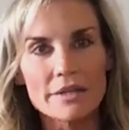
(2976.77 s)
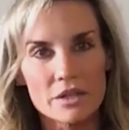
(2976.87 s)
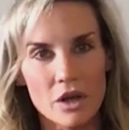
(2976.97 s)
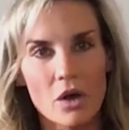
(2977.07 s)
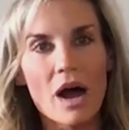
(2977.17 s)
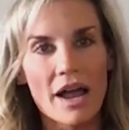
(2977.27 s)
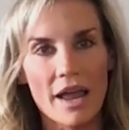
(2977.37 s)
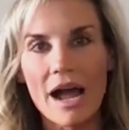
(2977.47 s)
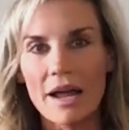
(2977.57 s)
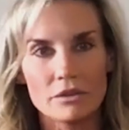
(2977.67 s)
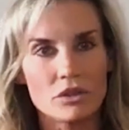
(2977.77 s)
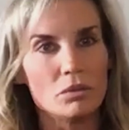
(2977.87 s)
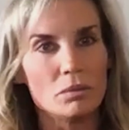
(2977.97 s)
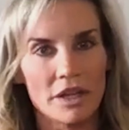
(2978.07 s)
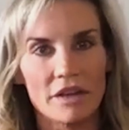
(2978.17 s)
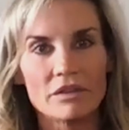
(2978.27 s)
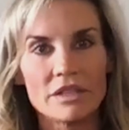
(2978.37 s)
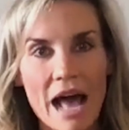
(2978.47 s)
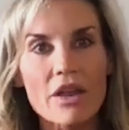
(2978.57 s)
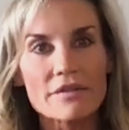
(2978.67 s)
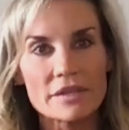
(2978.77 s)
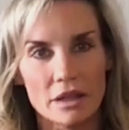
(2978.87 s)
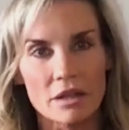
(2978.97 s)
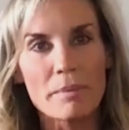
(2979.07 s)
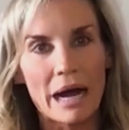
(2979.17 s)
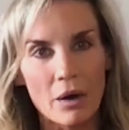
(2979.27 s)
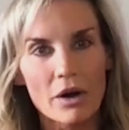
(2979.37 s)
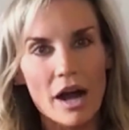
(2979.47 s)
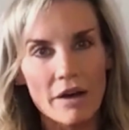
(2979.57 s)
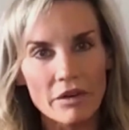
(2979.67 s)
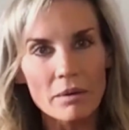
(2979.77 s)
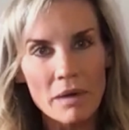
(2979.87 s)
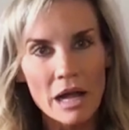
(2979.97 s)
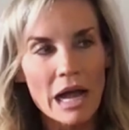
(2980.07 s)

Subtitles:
So I do believe now that I've seen the power of them,